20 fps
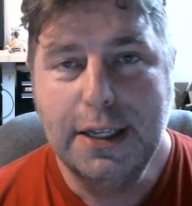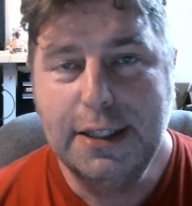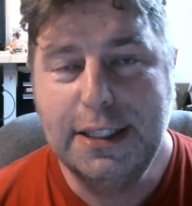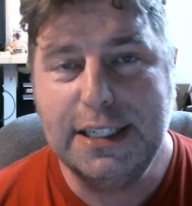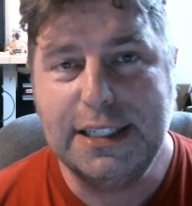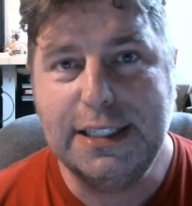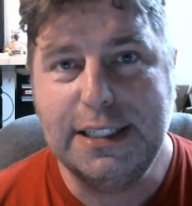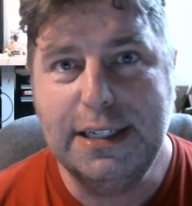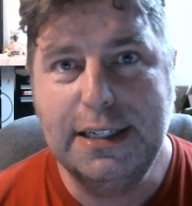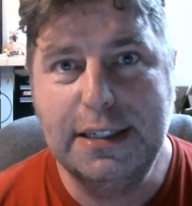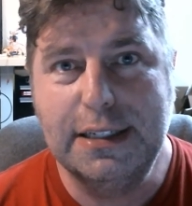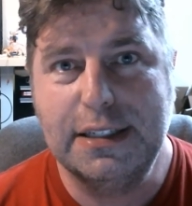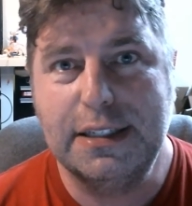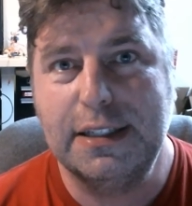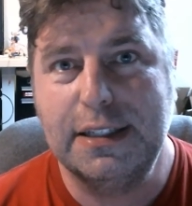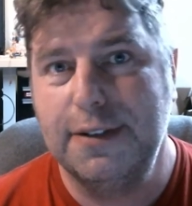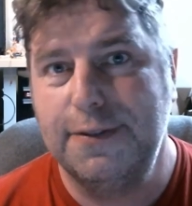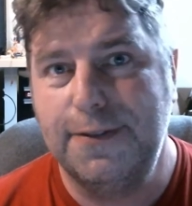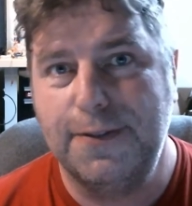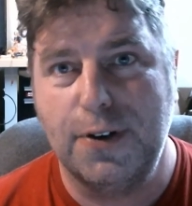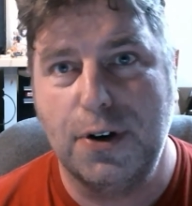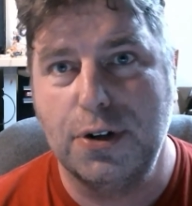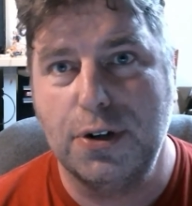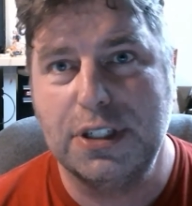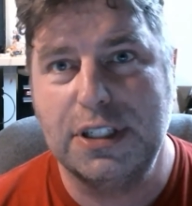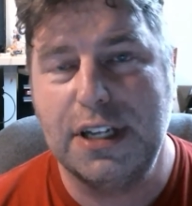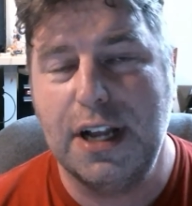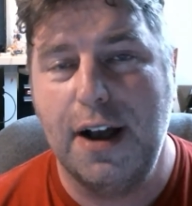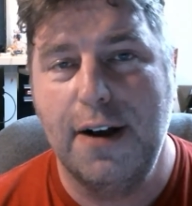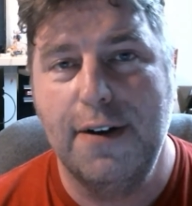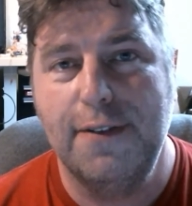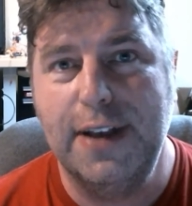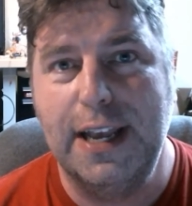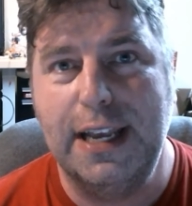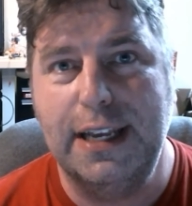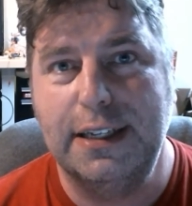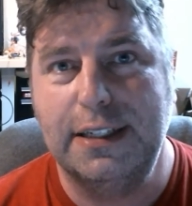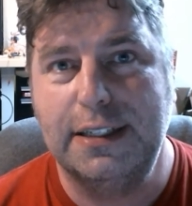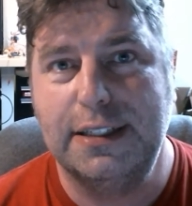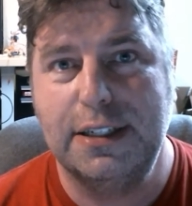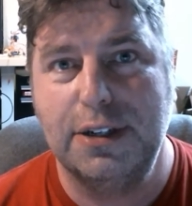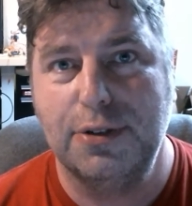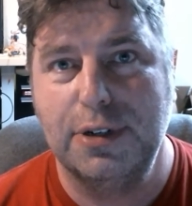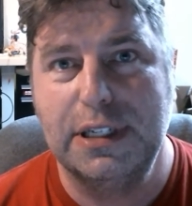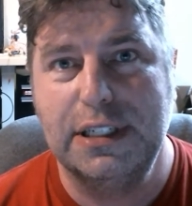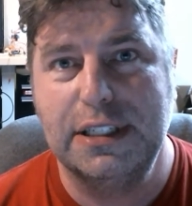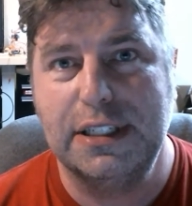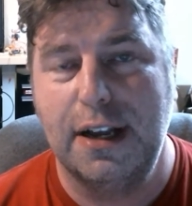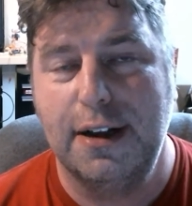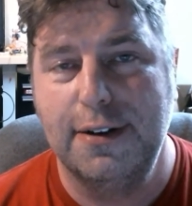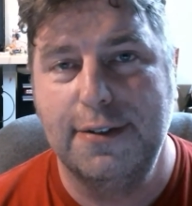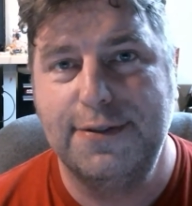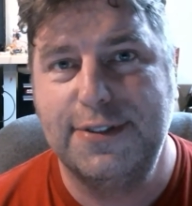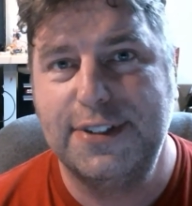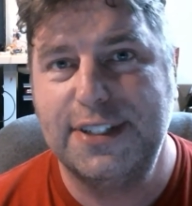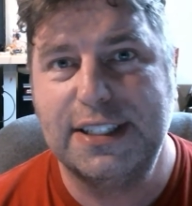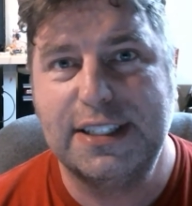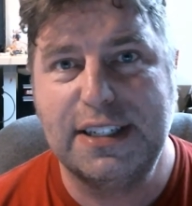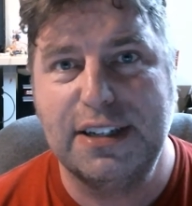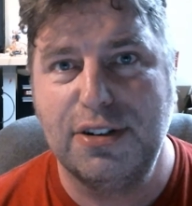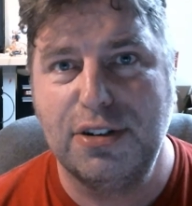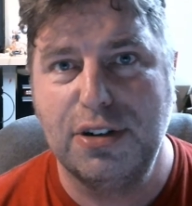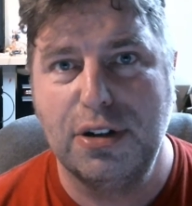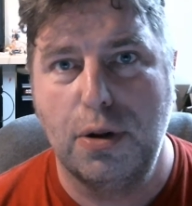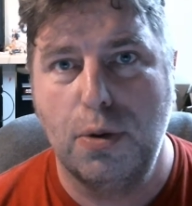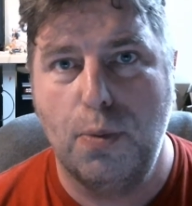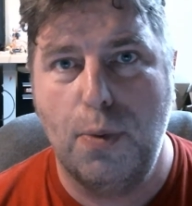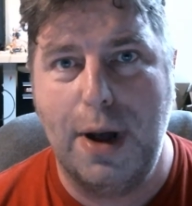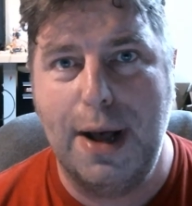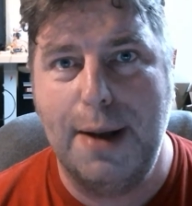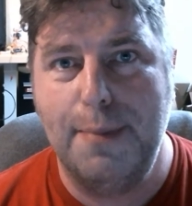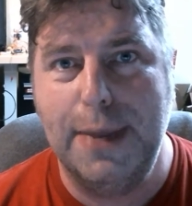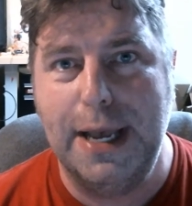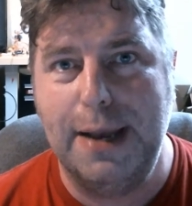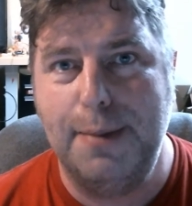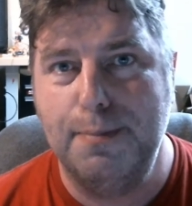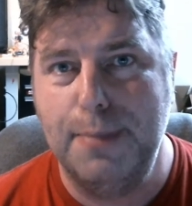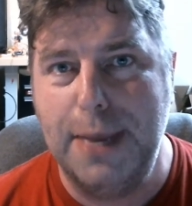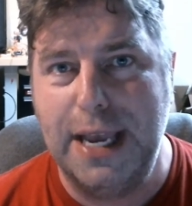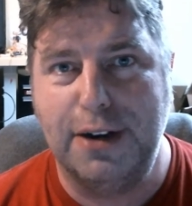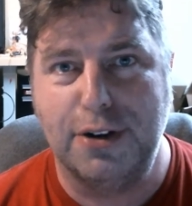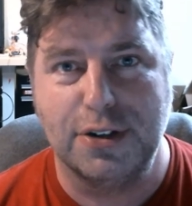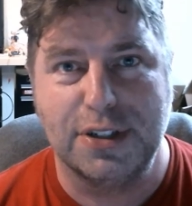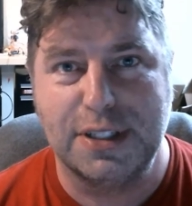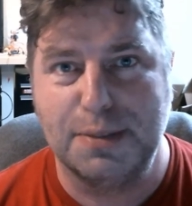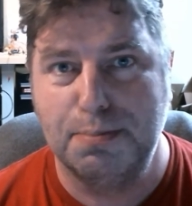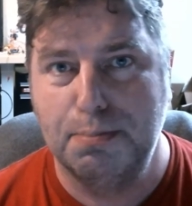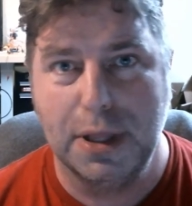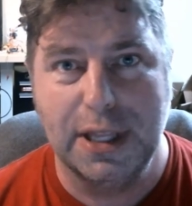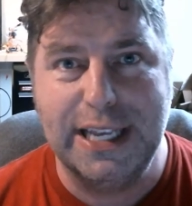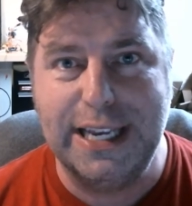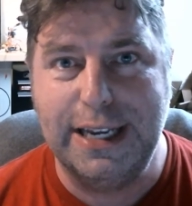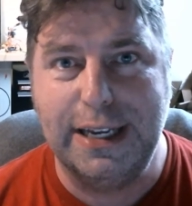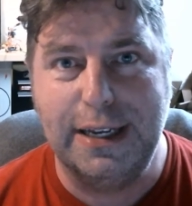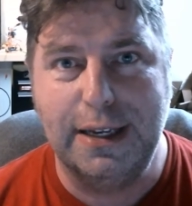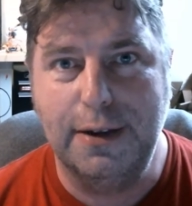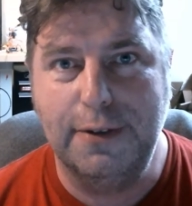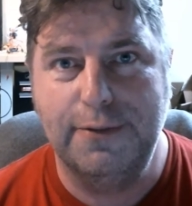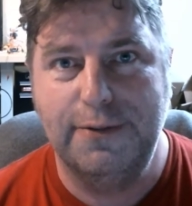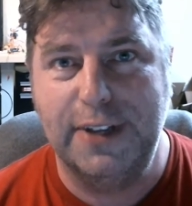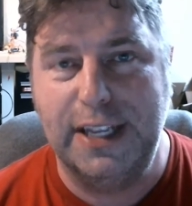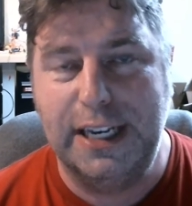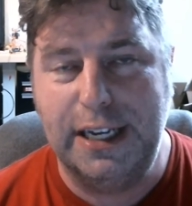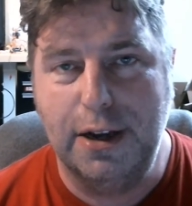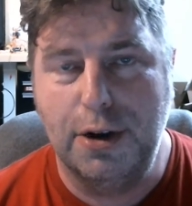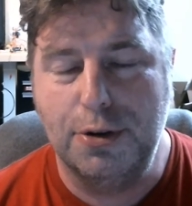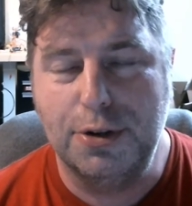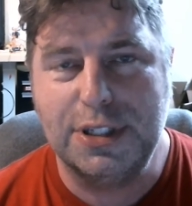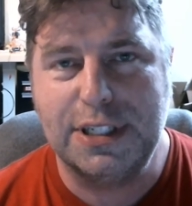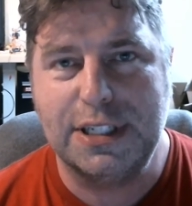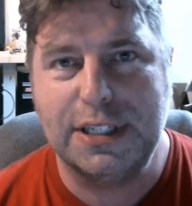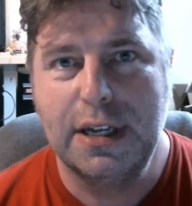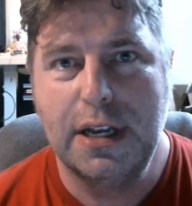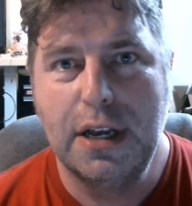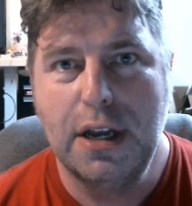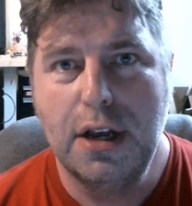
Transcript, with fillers: This is the first of a series of Serial Wombat Makers Bling videos,